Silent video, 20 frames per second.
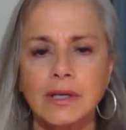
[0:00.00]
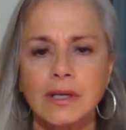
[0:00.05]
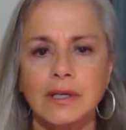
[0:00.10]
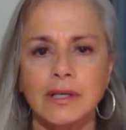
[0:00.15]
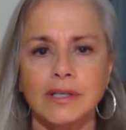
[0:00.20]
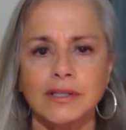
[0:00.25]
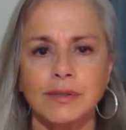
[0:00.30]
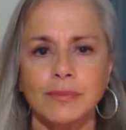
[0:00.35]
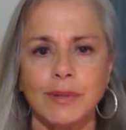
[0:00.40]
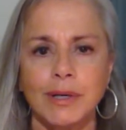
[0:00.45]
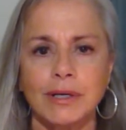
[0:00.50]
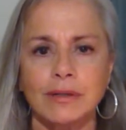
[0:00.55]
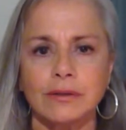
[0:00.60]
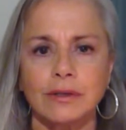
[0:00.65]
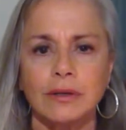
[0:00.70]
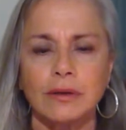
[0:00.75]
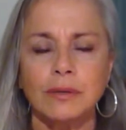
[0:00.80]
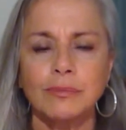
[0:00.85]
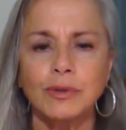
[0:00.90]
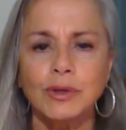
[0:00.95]
It's about
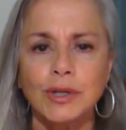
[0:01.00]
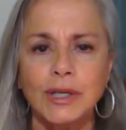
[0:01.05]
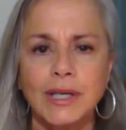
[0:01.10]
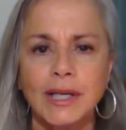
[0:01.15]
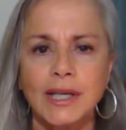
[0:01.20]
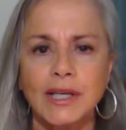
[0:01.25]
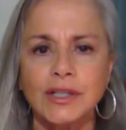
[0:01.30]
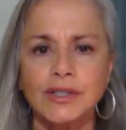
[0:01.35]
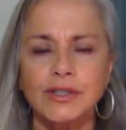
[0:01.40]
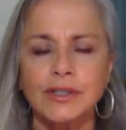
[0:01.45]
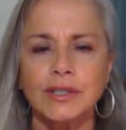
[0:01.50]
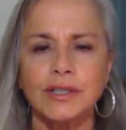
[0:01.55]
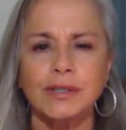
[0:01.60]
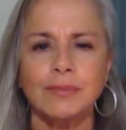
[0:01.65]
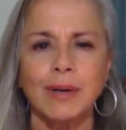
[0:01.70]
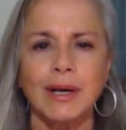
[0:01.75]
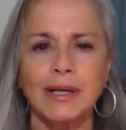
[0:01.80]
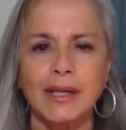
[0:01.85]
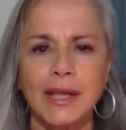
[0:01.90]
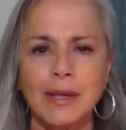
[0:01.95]
communication. It's
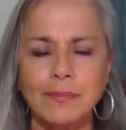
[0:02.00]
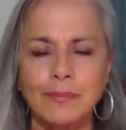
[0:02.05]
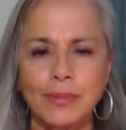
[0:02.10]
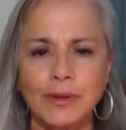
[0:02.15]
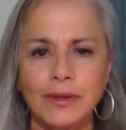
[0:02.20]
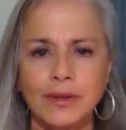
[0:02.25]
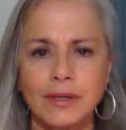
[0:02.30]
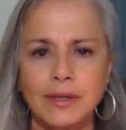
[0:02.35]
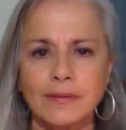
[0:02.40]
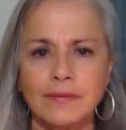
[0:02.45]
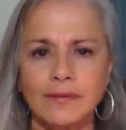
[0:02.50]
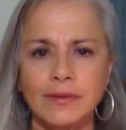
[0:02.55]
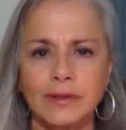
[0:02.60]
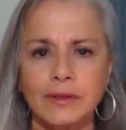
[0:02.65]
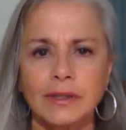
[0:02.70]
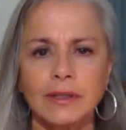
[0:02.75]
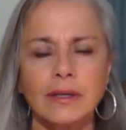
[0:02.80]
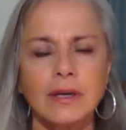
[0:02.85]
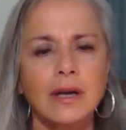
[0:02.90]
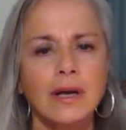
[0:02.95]
about empathy,
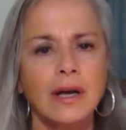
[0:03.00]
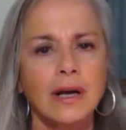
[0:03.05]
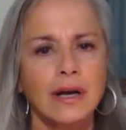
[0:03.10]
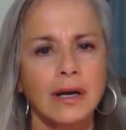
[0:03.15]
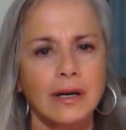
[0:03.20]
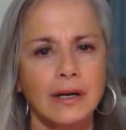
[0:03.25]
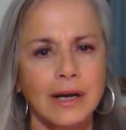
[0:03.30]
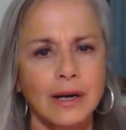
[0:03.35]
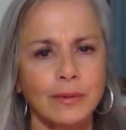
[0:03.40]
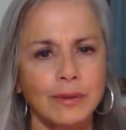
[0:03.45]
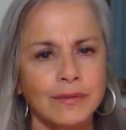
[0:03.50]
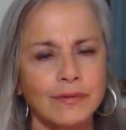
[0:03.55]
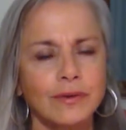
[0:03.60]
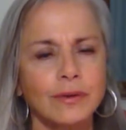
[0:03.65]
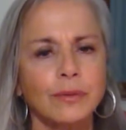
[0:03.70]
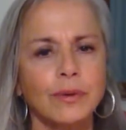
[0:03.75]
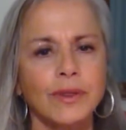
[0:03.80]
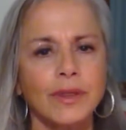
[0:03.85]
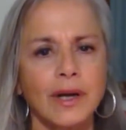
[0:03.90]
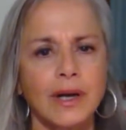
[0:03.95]
feeling uh, how we feel
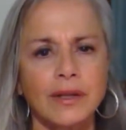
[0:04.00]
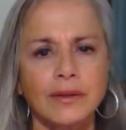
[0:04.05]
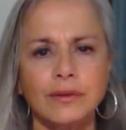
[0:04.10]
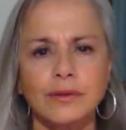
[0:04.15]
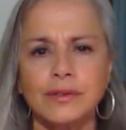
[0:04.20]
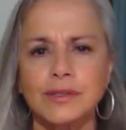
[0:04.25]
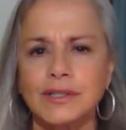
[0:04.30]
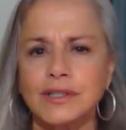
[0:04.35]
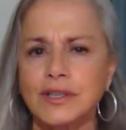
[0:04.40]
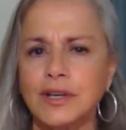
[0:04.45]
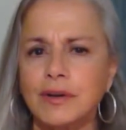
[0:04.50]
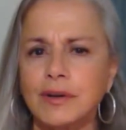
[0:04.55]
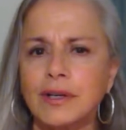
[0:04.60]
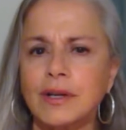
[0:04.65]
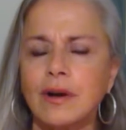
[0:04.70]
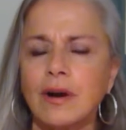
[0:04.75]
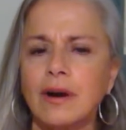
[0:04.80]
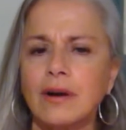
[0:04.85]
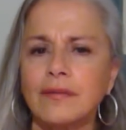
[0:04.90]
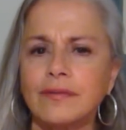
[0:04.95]
with others, sharing
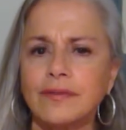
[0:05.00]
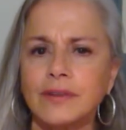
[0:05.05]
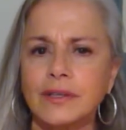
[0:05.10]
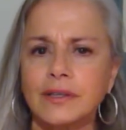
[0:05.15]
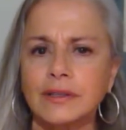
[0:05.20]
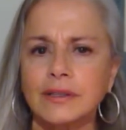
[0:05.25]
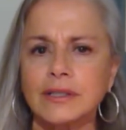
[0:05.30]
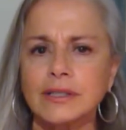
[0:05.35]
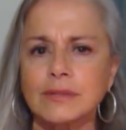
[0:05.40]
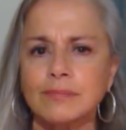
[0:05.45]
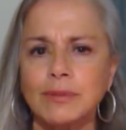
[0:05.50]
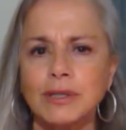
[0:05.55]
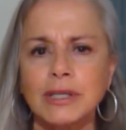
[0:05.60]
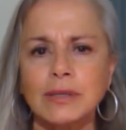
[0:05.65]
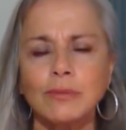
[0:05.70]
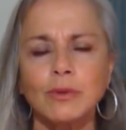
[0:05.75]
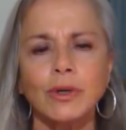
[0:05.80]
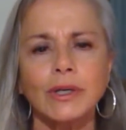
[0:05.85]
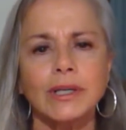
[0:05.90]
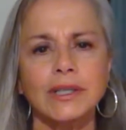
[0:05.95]
our feelings, being
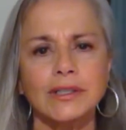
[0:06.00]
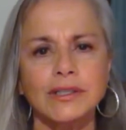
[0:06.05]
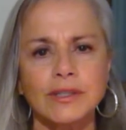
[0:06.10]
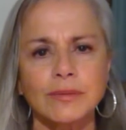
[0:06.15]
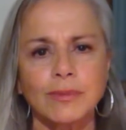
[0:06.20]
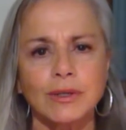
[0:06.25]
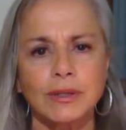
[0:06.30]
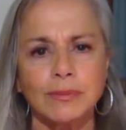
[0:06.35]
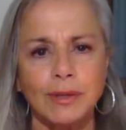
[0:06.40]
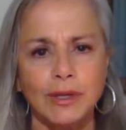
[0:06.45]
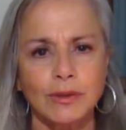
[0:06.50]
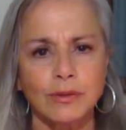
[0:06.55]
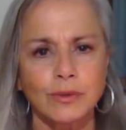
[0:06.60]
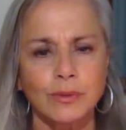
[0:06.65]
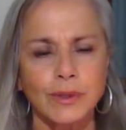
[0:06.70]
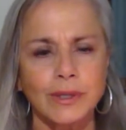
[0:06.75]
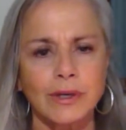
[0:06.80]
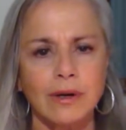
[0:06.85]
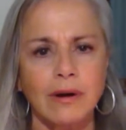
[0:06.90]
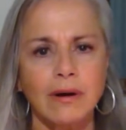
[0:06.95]
more intimate about who
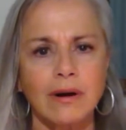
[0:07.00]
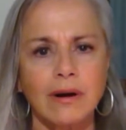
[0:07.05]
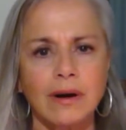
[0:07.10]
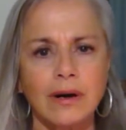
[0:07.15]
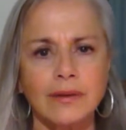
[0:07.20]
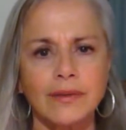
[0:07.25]
we are.